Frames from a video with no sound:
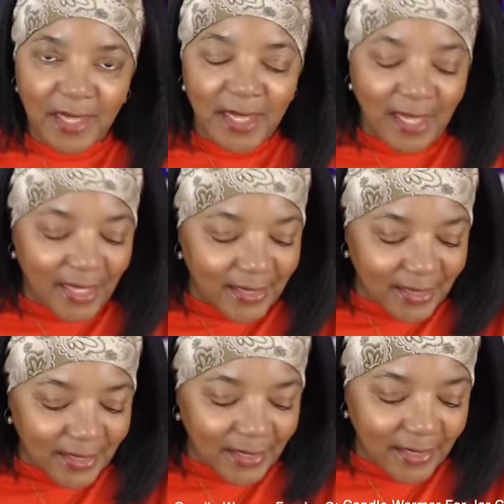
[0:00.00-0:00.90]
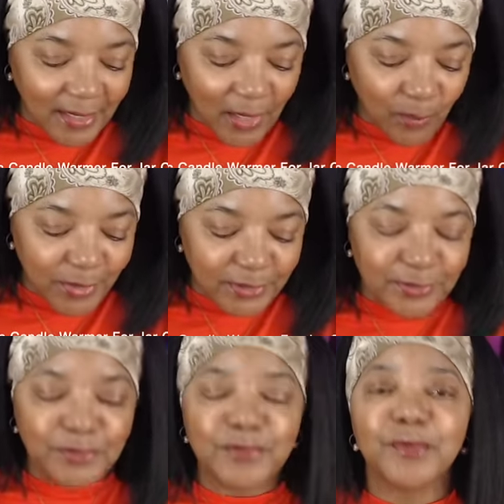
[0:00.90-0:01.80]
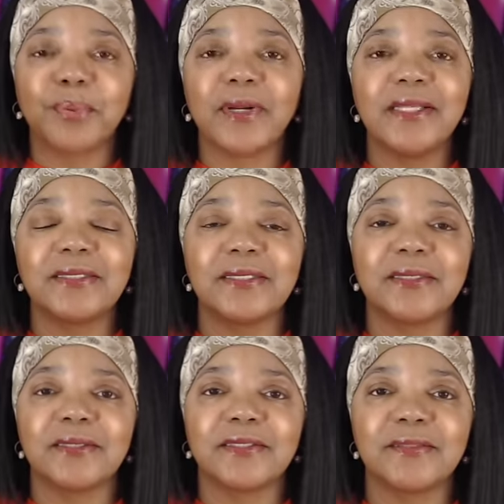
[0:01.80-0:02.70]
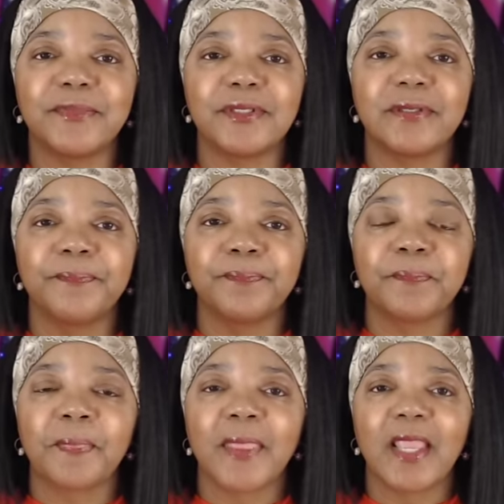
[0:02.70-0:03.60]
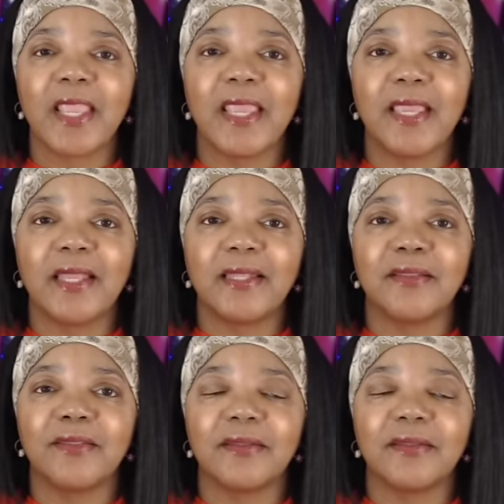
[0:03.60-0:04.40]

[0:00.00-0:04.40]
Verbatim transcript: and then I went to do the price adjustment. And